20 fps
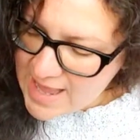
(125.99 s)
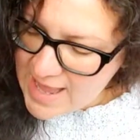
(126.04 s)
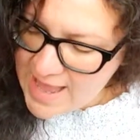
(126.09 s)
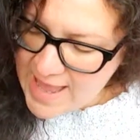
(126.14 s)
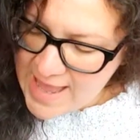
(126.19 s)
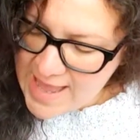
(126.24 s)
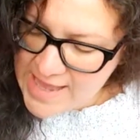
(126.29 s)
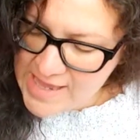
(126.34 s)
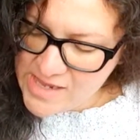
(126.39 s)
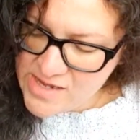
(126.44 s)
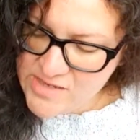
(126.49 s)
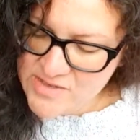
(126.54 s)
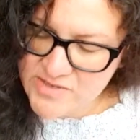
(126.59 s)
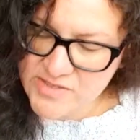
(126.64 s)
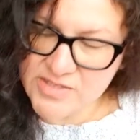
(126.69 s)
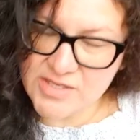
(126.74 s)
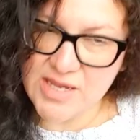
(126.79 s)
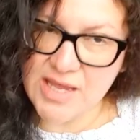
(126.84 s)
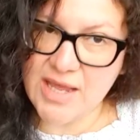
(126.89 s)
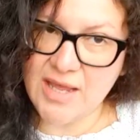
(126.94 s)
And
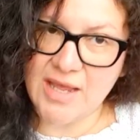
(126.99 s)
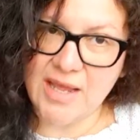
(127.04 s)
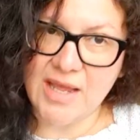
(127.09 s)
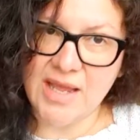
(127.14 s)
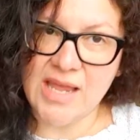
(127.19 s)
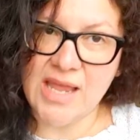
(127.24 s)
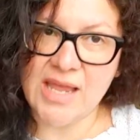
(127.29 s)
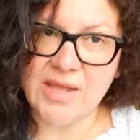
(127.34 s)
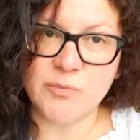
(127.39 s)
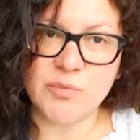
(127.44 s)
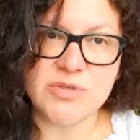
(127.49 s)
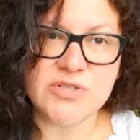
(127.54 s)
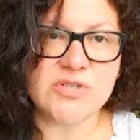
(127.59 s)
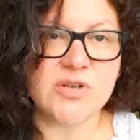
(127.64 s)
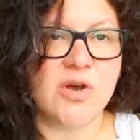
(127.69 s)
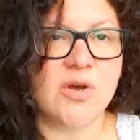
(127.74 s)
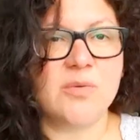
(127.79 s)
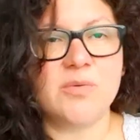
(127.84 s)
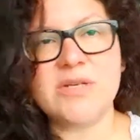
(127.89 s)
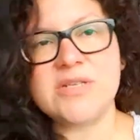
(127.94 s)
it was
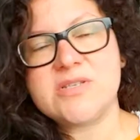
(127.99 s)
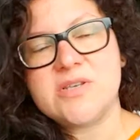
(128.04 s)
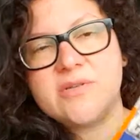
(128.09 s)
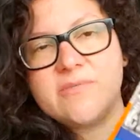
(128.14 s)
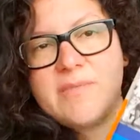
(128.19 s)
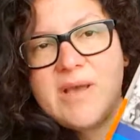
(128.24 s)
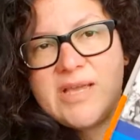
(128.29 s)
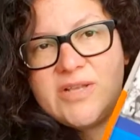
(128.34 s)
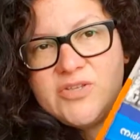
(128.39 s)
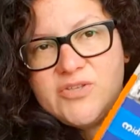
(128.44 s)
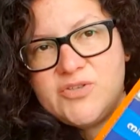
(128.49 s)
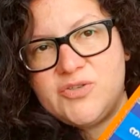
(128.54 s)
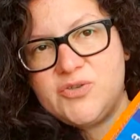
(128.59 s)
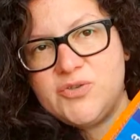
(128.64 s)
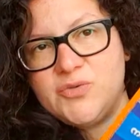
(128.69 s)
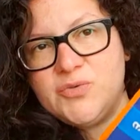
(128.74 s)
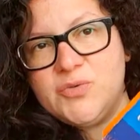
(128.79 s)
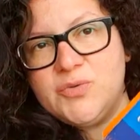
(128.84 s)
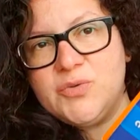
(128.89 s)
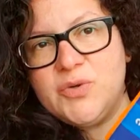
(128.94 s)
always on my
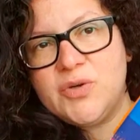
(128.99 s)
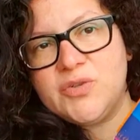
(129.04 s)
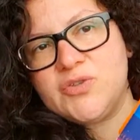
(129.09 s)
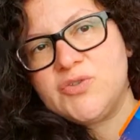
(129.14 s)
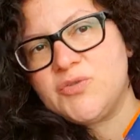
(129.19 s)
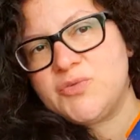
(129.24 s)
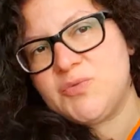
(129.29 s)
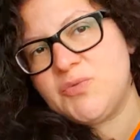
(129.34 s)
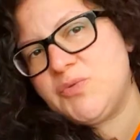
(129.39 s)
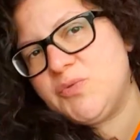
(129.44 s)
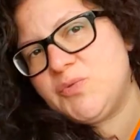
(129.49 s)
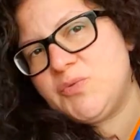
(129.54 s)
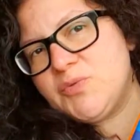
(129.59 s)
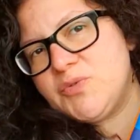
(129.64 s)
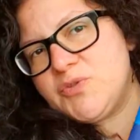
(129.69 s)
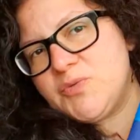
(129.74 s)
to-do or to,